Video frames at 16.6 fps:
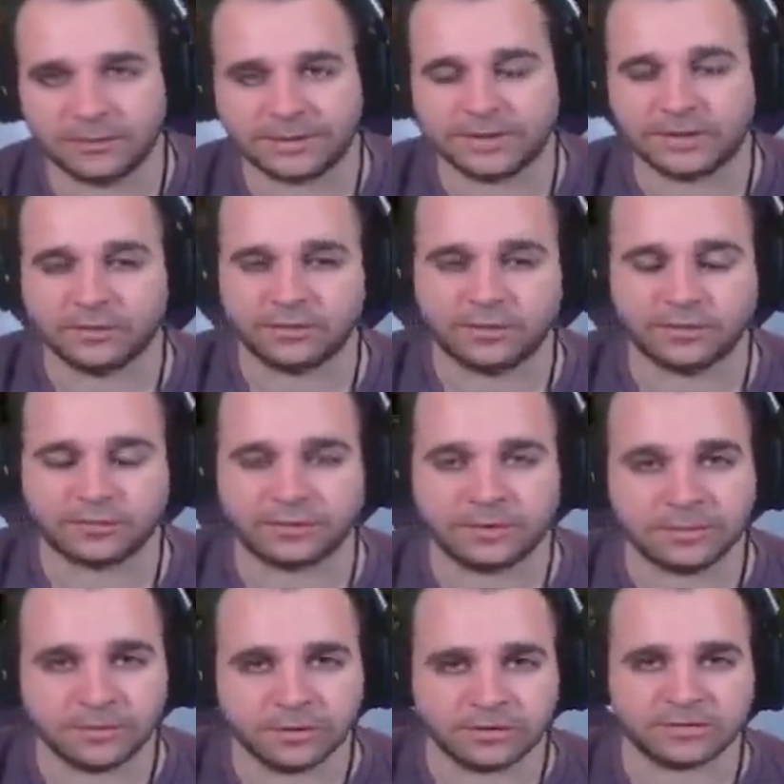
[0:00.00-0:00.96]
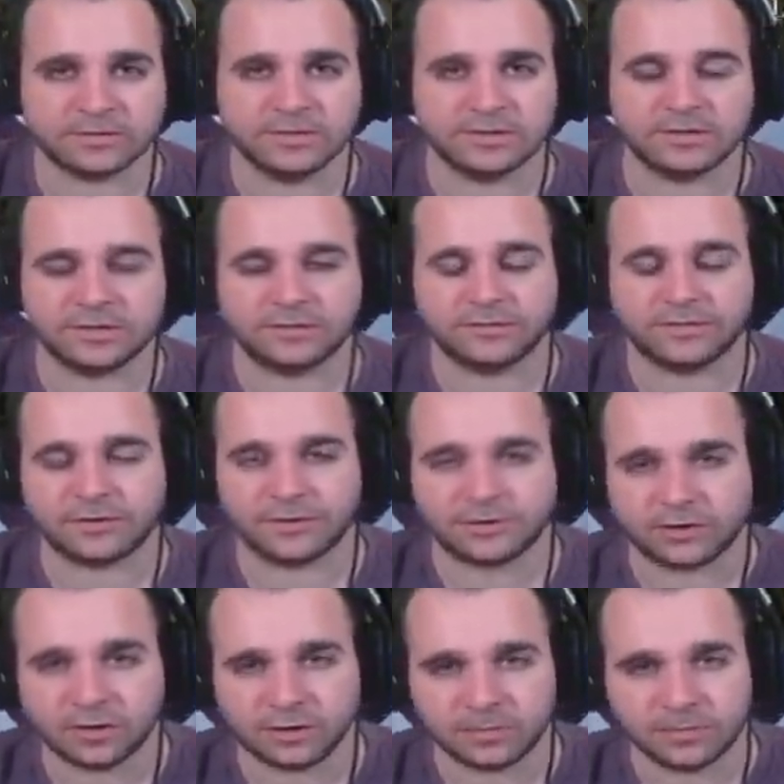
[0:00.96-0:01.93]
We killed the 3 mercenaries at the very
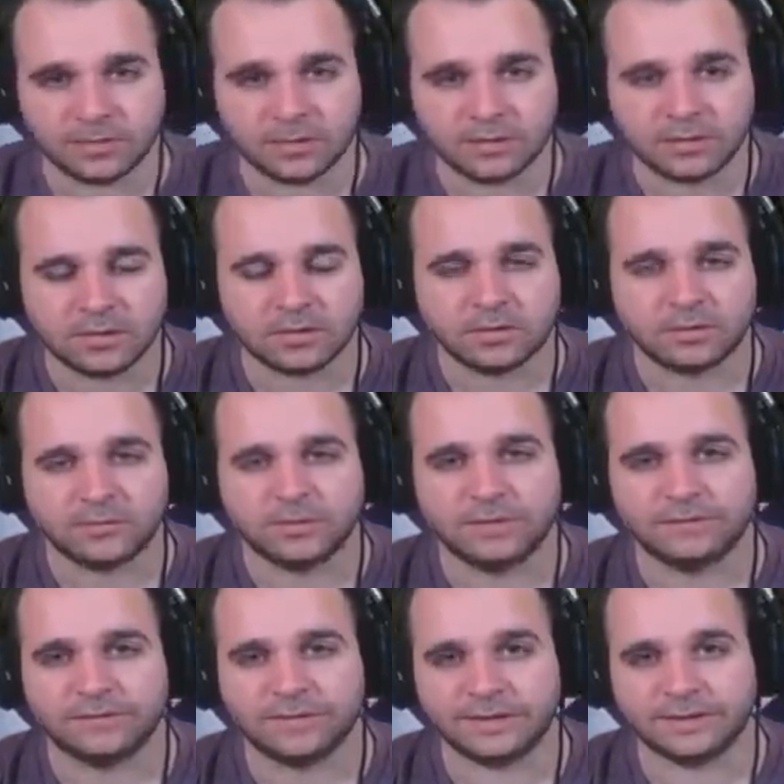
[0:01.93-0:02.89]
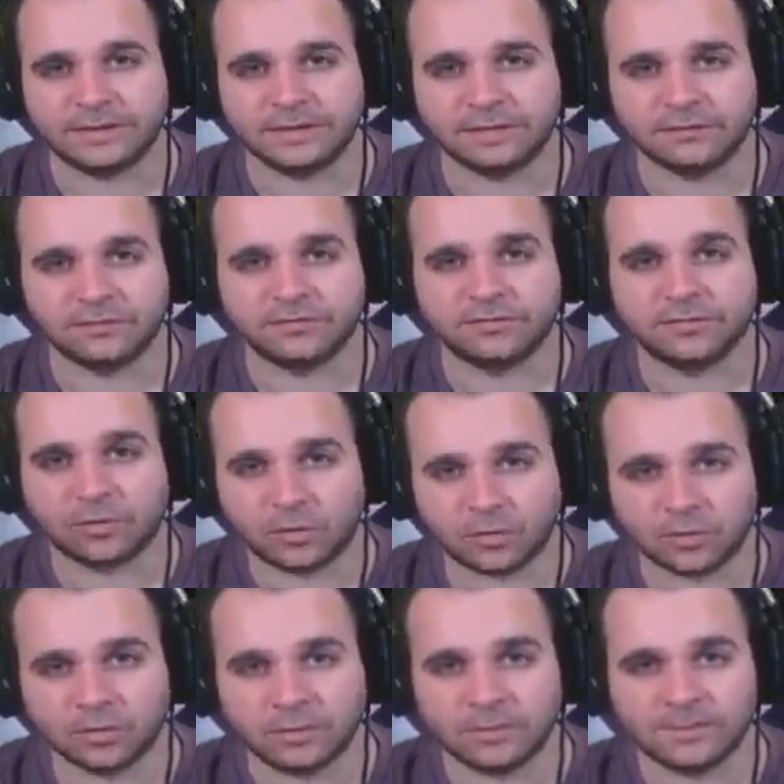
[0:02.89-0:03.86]
top. We have hit level
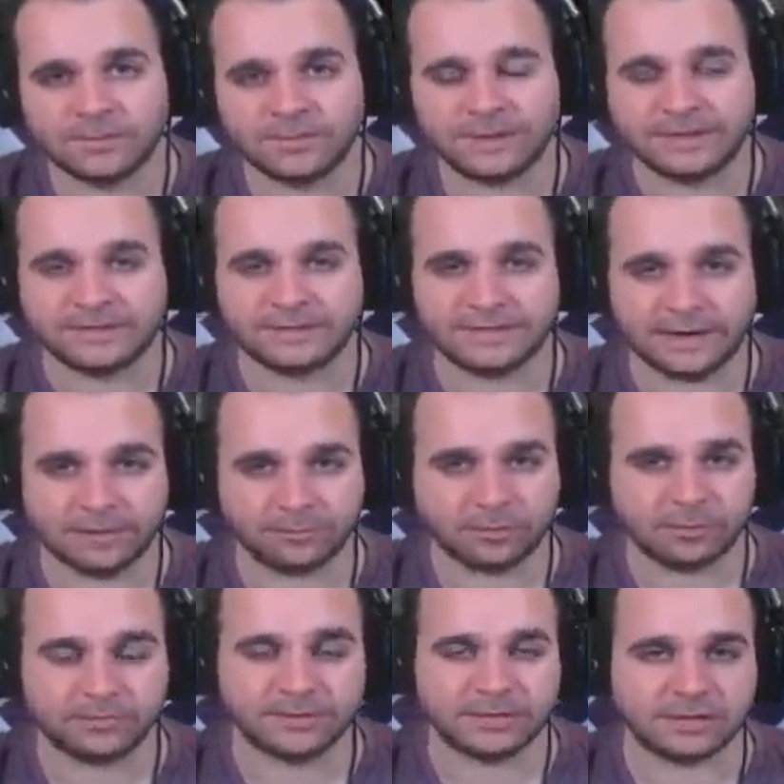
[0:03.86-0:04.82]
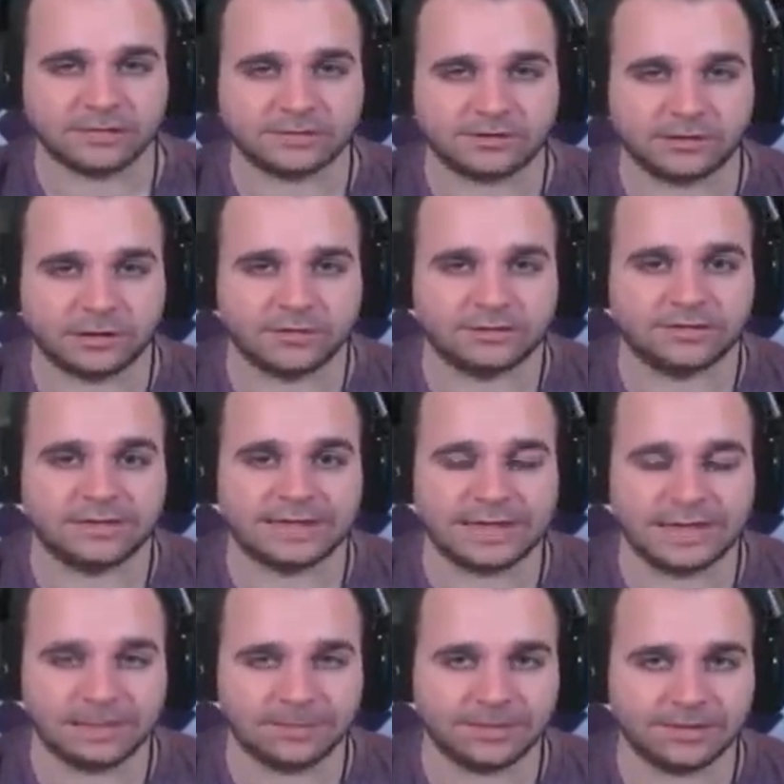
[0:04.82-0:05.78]
4. It's now prompting us to go to
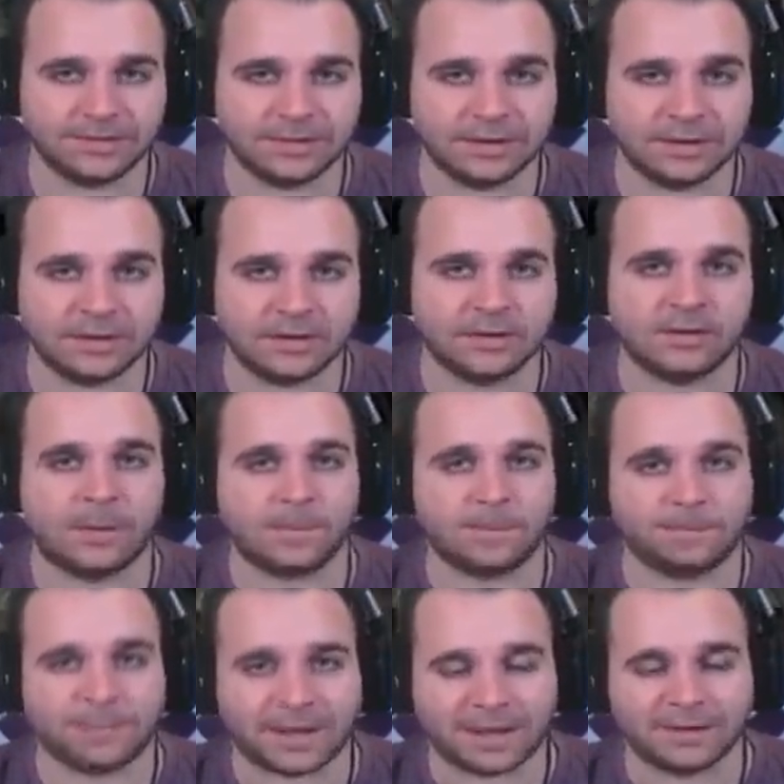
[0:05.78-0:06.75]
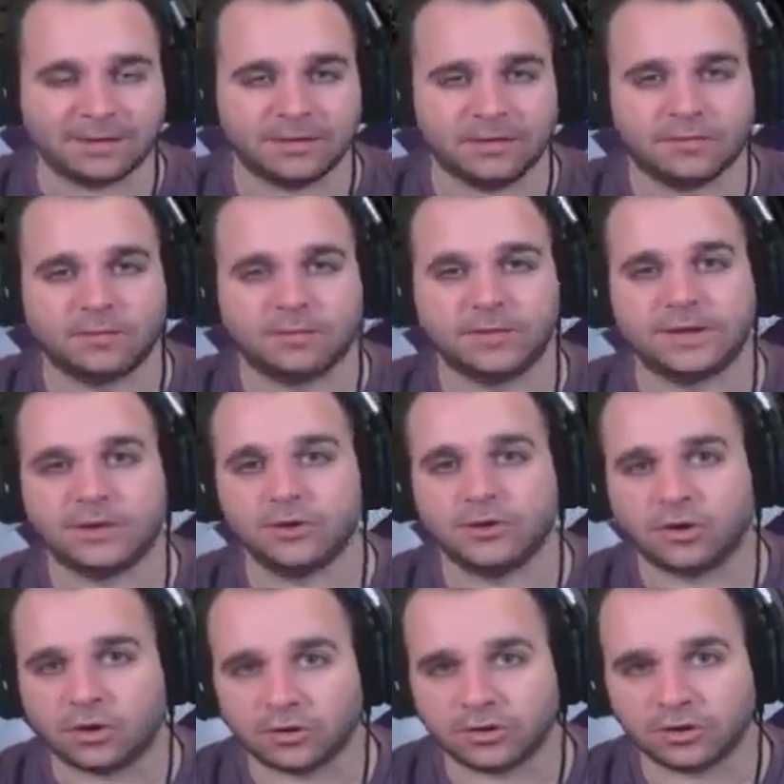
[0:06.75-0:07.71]
the amphitheater, but we are
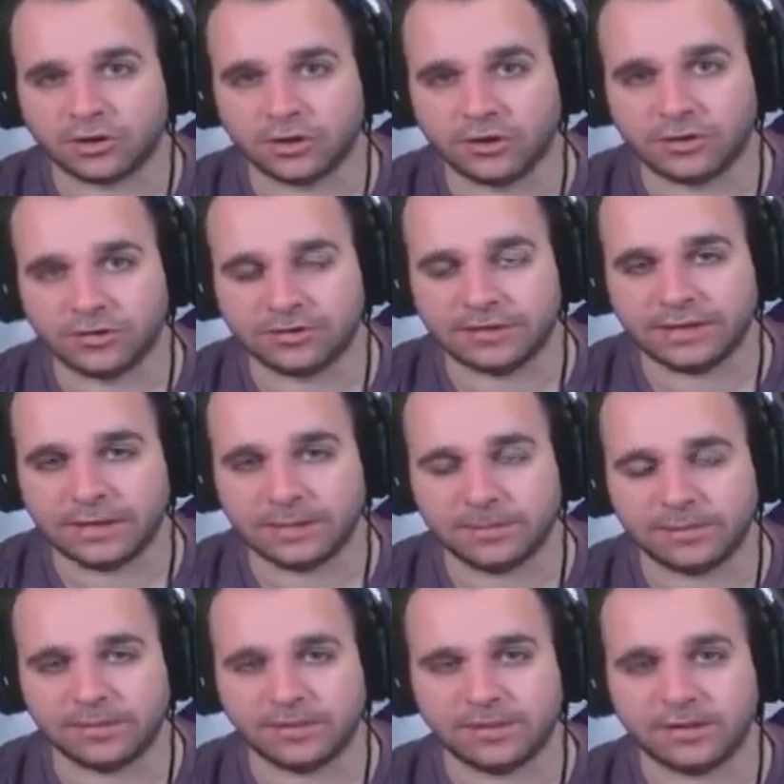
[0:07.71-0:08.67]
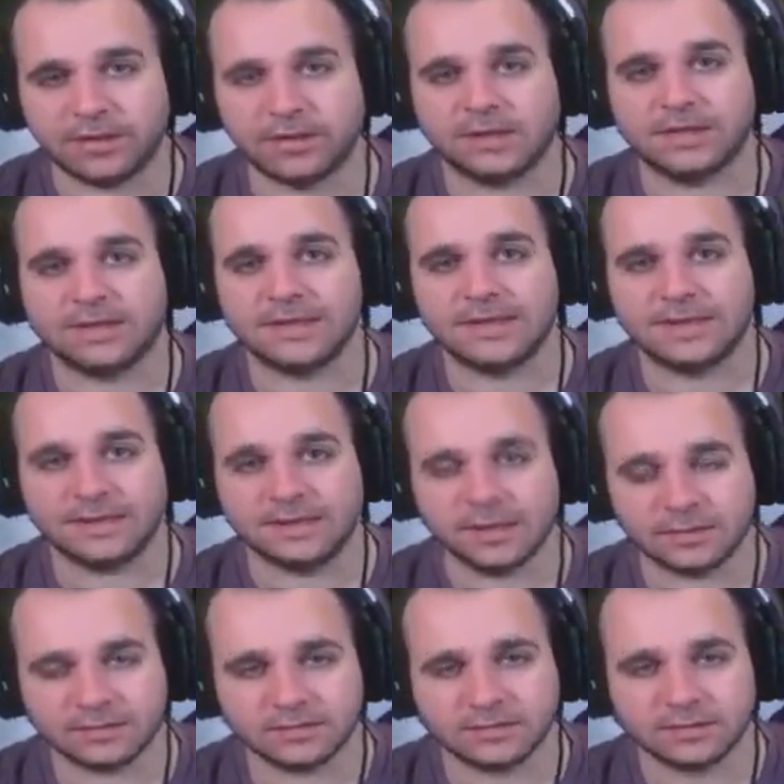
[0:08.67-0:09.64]
not going to go to the amphitheater
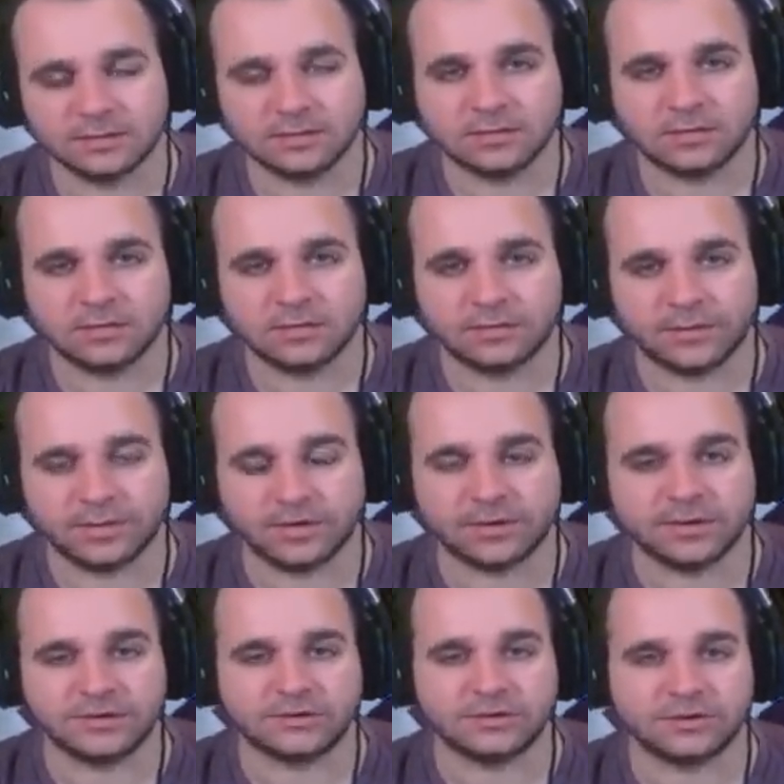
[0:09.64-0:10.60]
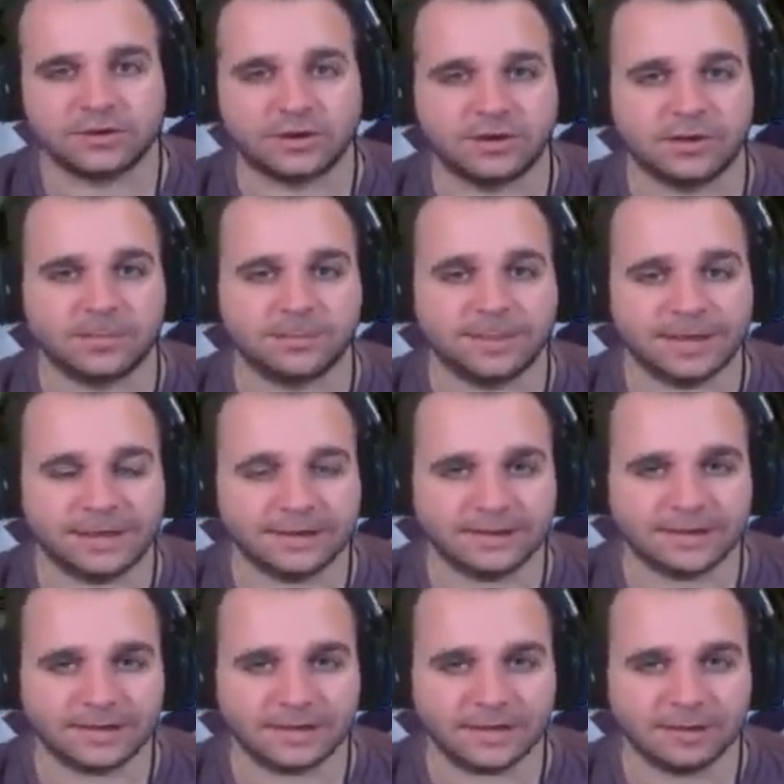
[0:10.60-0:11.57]
yet. We're going to go to
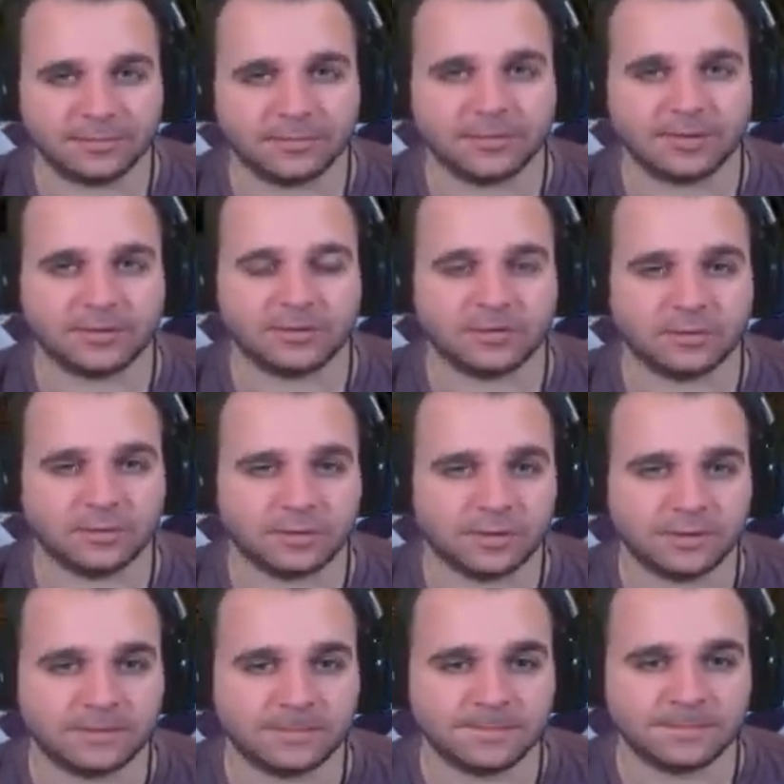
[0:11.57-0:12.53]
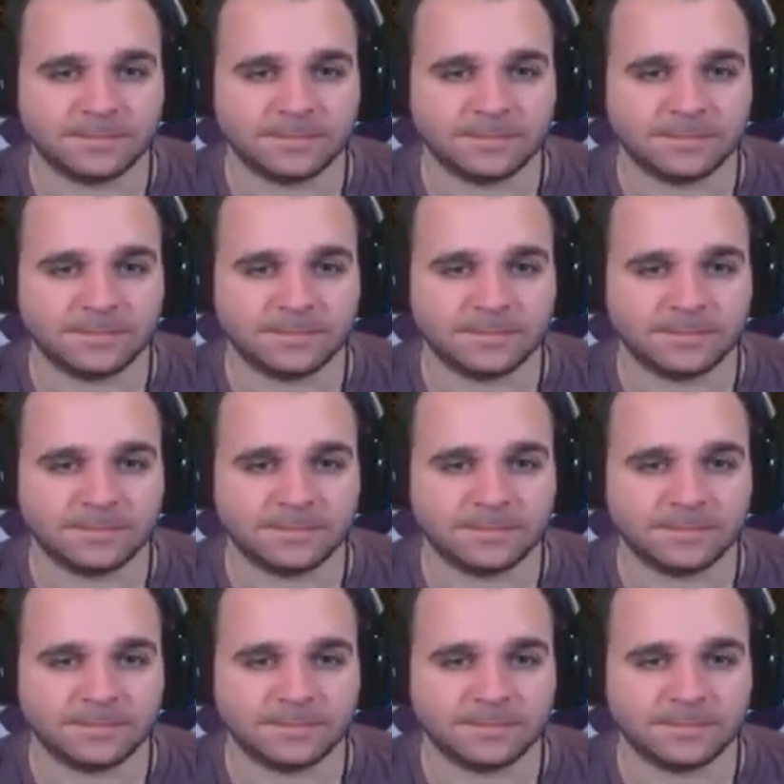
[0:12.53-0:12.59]
Bandit Camp around the corner.